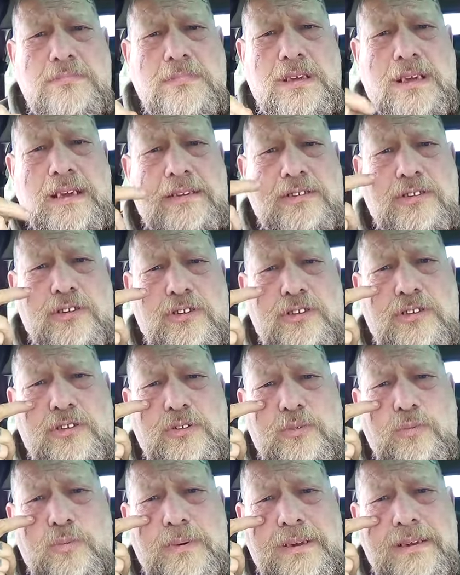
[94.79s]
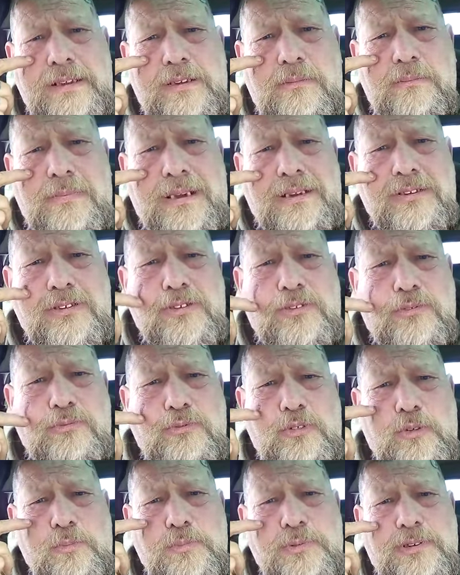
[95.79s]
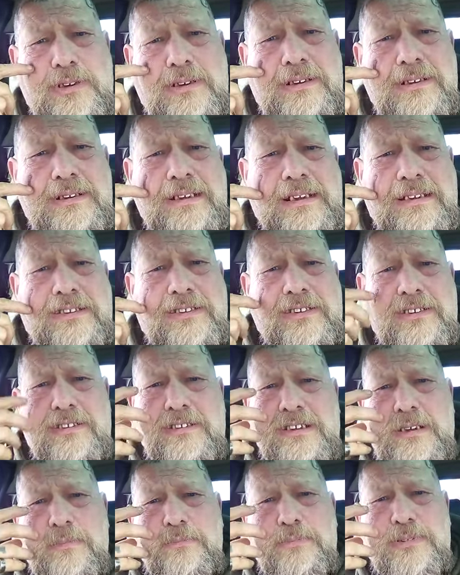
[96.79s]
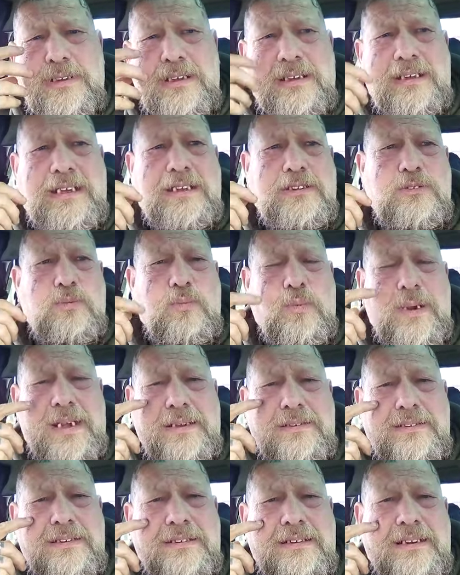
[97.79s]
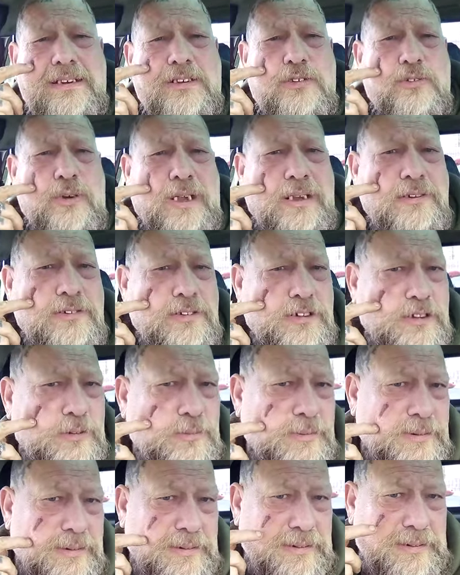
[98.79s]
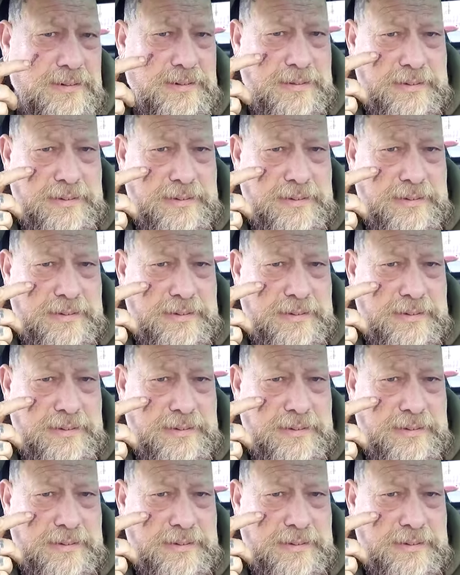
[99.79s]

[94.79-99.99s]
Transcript: it just where the mask rubs and it, it seeps and gets wet and then it dries into a